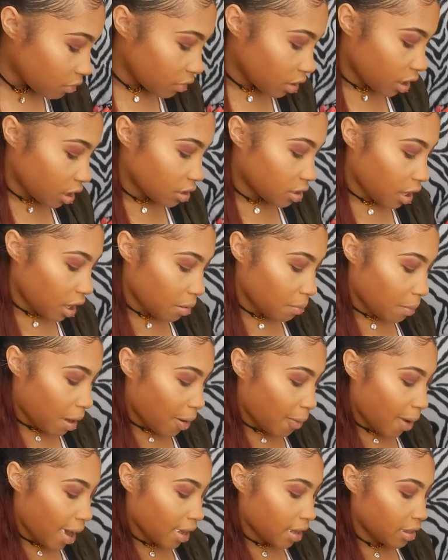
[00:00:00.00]
and take my
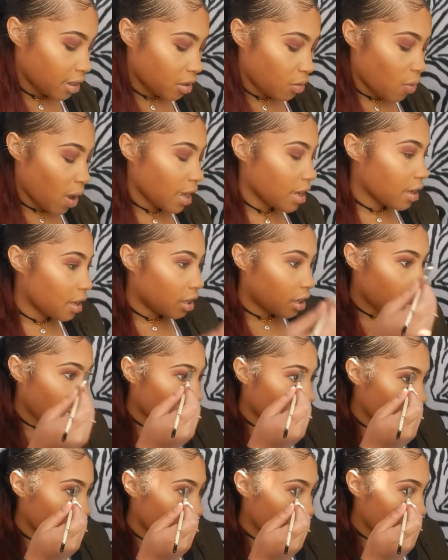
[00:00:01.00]
white, the white color
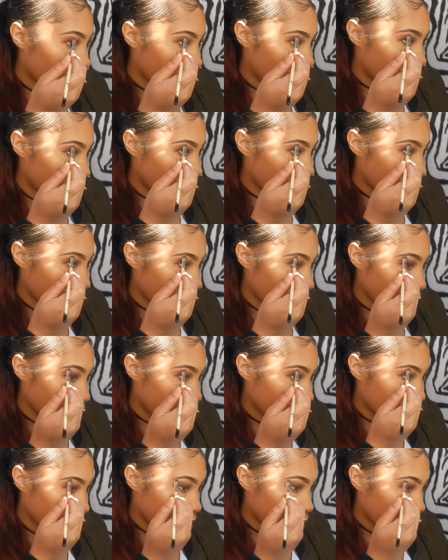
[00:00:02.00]
highlight and put it right
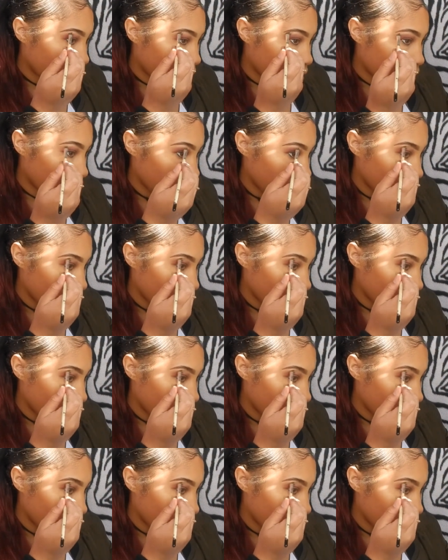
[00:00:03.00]
there.